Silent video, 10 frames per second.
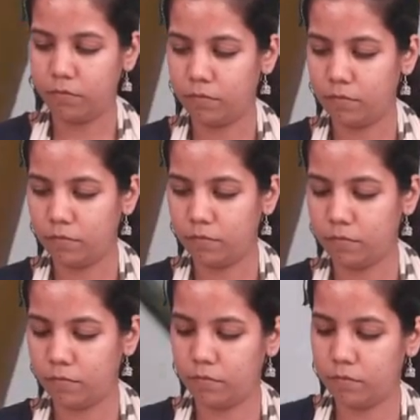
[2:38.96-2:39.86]

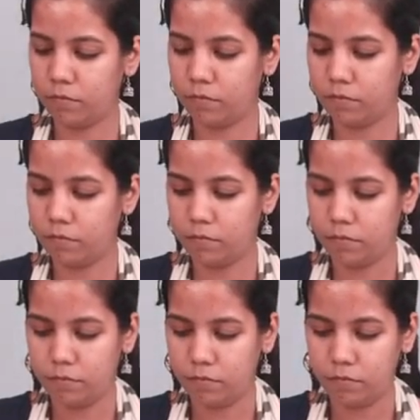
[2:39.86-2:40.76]

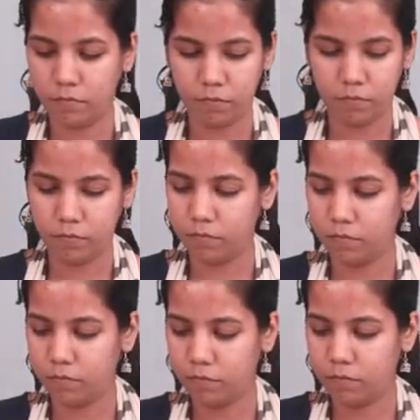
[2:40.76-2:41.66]

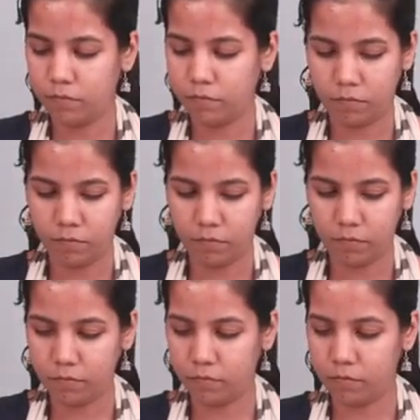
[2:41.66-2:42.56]

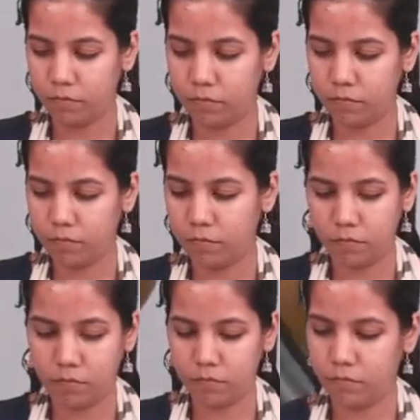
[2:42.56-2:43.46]

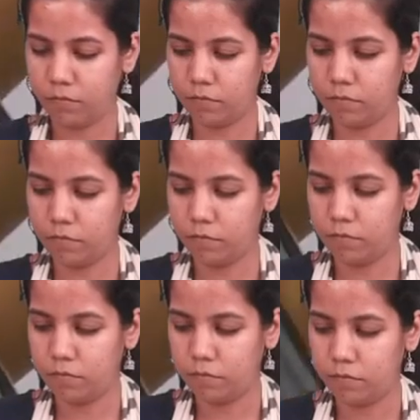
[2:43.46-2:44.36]

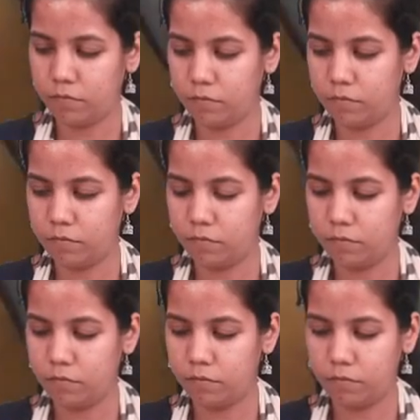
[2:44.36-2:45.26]

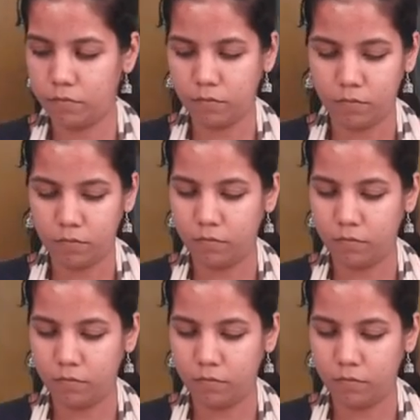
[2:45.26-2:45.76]
Nothing is said.